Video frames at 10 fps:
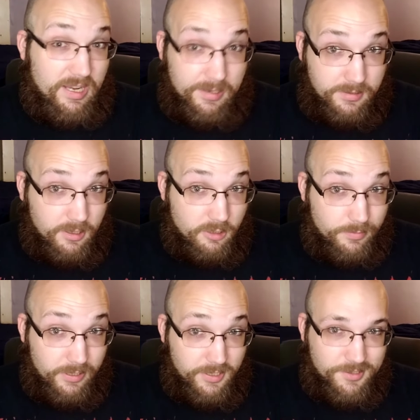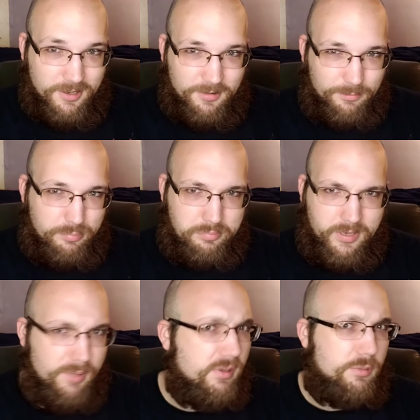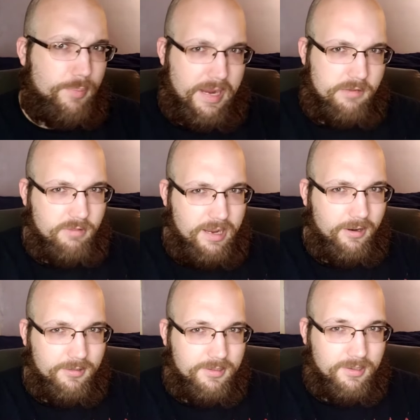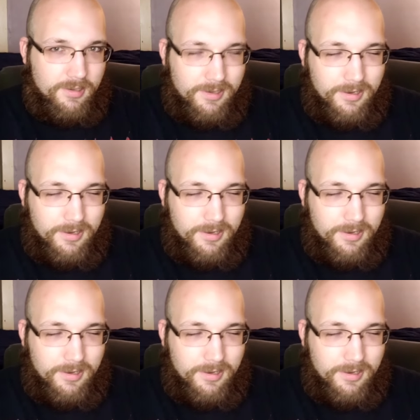is garbage are pretty much bandwaggers,